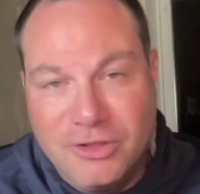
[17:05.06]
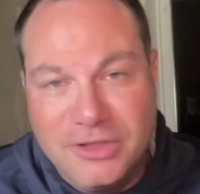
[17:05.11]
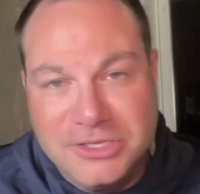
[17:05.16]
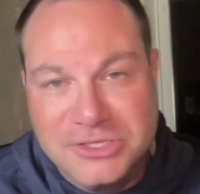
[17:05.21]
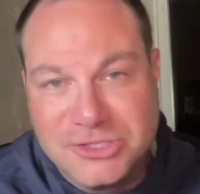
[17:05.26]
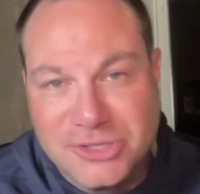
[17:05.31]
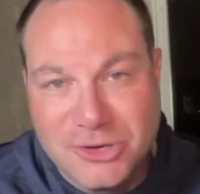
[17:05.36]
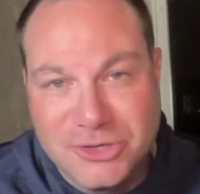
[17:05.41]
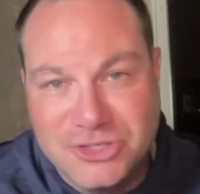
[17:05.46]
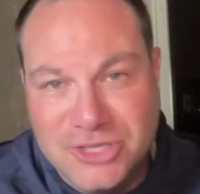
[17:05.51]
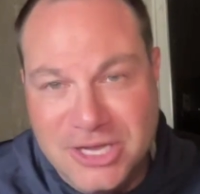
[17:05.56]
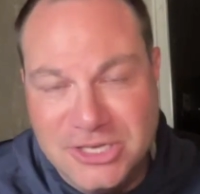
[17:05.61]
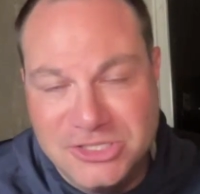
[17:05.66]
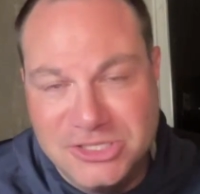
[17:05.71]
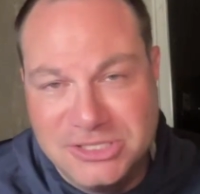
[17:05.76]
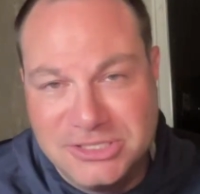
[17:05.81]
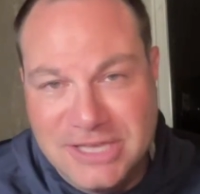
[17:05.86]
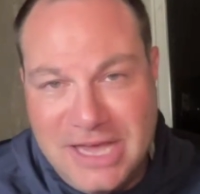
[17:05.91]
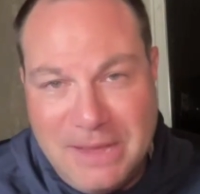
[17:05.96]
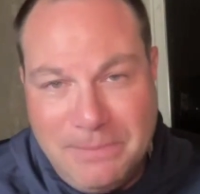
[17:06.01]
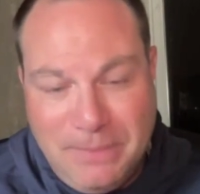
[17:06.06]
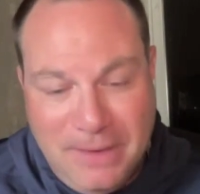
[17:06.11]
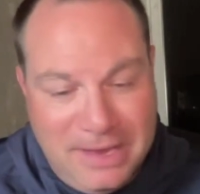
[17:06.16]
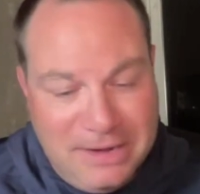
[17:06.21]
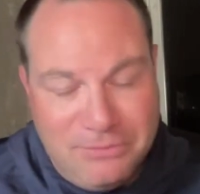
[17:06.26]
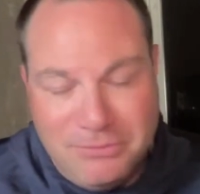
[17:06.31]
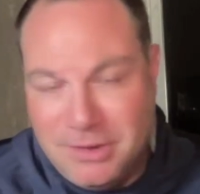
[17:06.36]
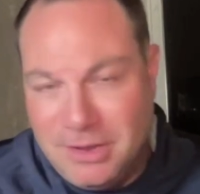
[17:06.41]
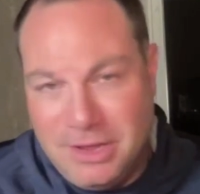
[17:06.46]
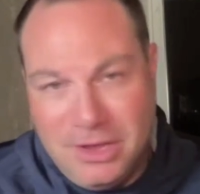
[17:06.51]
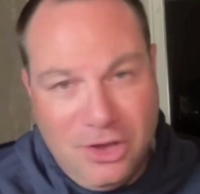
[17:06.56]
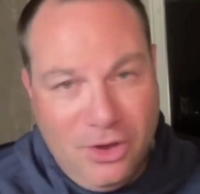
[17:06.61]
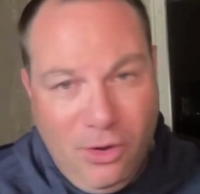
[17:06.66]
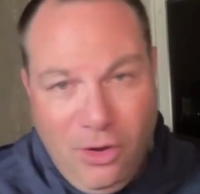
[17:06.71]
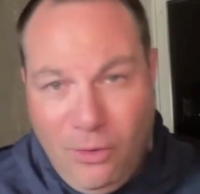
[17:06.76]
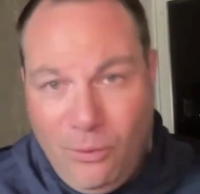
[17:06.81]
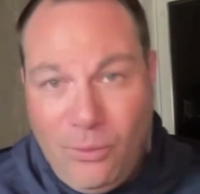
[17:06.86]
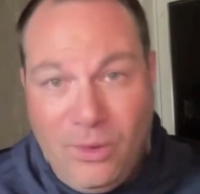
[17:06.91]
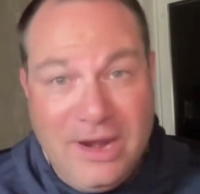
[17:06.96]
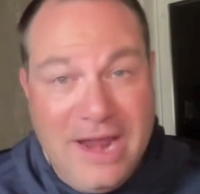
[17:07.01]
to the search engine, type in
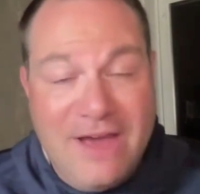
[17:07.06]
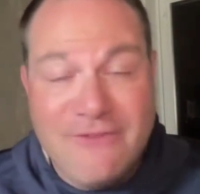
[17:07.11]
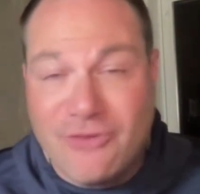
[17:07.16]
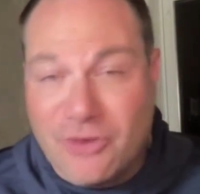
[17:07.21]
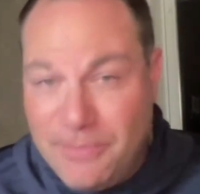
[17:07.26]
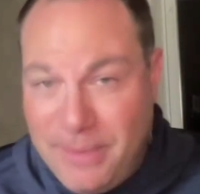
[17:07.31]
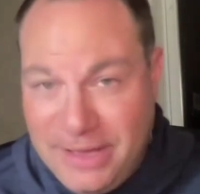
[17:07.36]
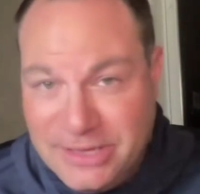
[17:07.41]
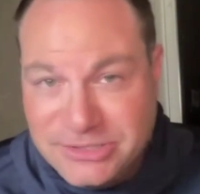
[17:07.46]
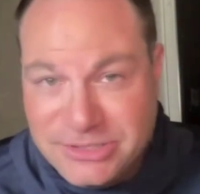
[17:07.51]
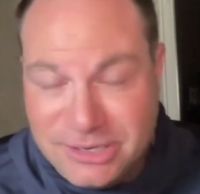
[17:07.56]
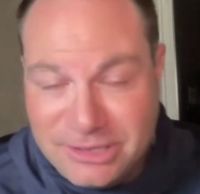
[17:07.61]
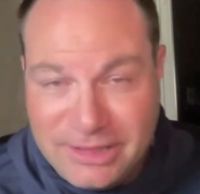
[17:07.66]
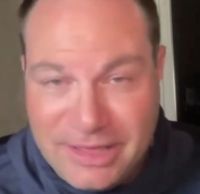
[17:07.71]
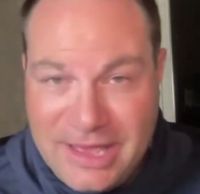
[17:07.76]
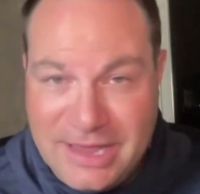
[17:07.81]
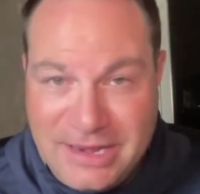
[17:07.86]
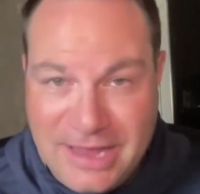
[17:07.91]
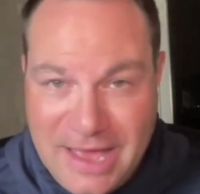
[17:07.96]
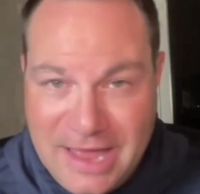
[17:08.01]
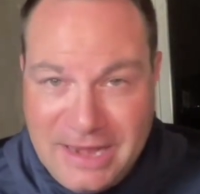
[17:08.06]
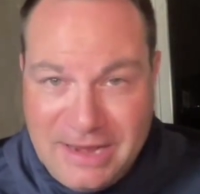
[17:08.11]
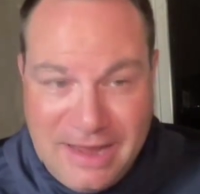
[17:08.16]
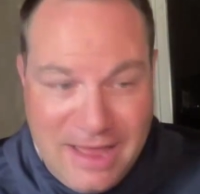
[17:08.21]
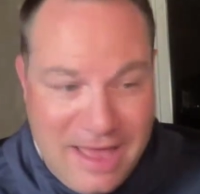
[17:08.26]
whatever basically, and